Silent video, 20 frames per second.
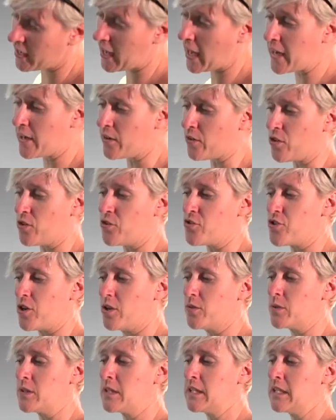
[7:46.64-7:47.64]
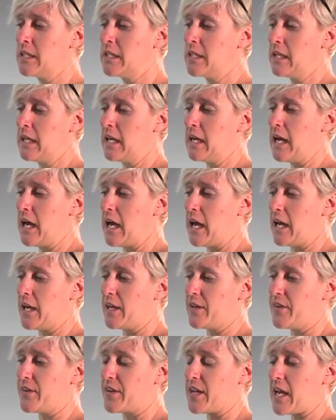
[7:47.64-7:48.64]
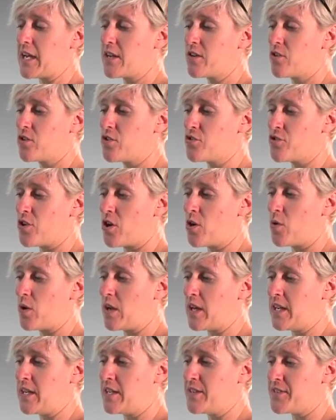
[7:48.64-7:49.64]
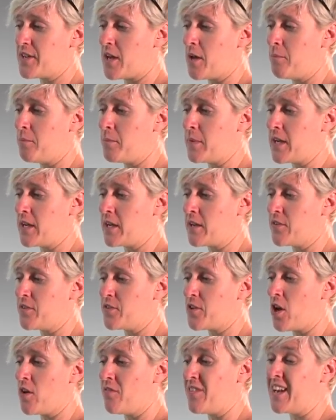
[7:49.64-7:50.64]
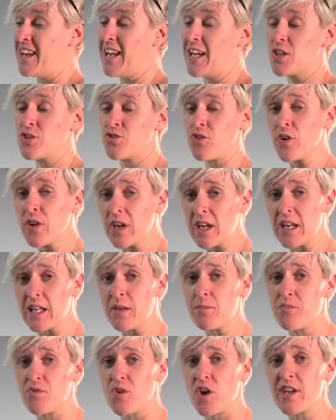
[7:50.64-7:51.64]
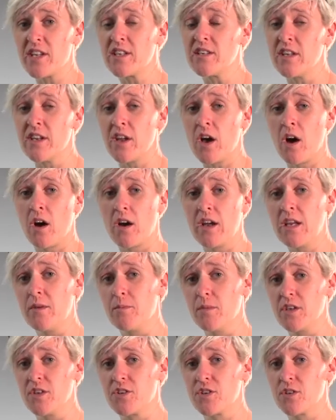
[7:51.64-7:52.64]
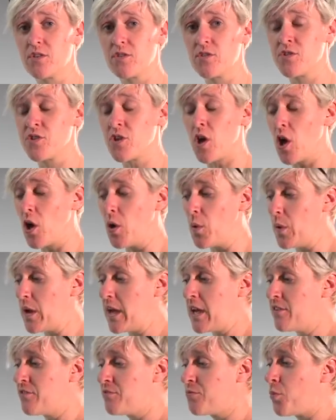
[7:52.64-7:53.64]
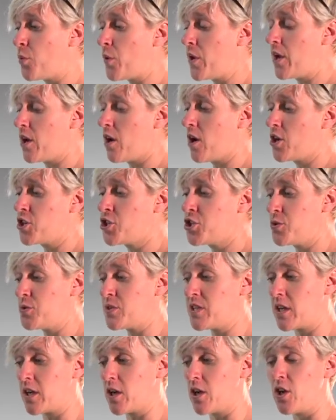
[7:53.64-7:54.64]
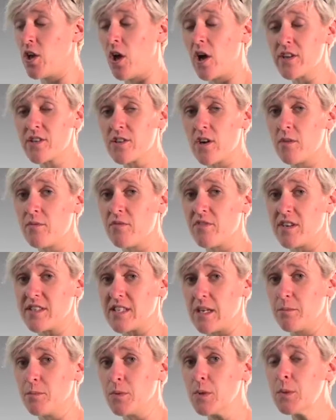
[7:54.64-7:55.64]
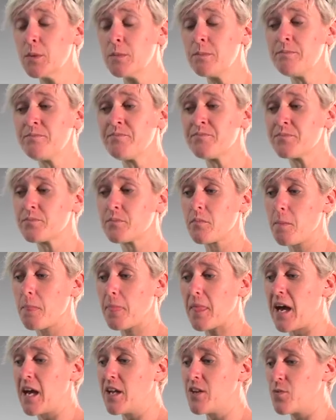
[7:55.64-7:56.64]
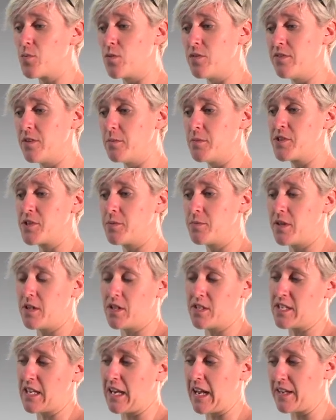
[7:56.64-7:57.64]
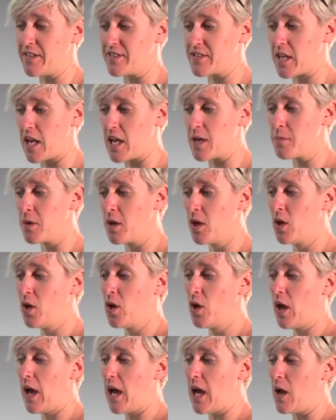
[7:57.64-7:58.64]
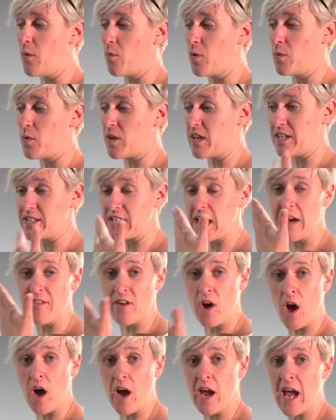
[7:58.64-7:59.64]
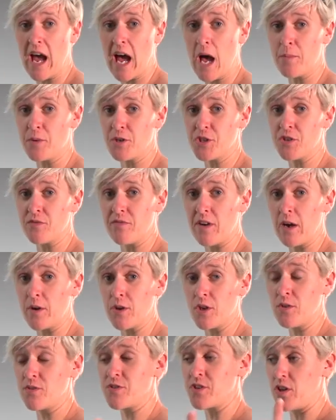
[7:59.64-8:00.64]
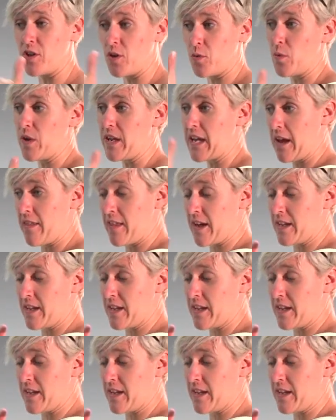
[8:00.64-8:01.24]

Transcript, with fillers: gain control. And gain control is a means of electronically brightening our image. So if we are shooting at night time, for example, and we're filming something that's a landscape, um, we would need to have a higher aperture value so that we get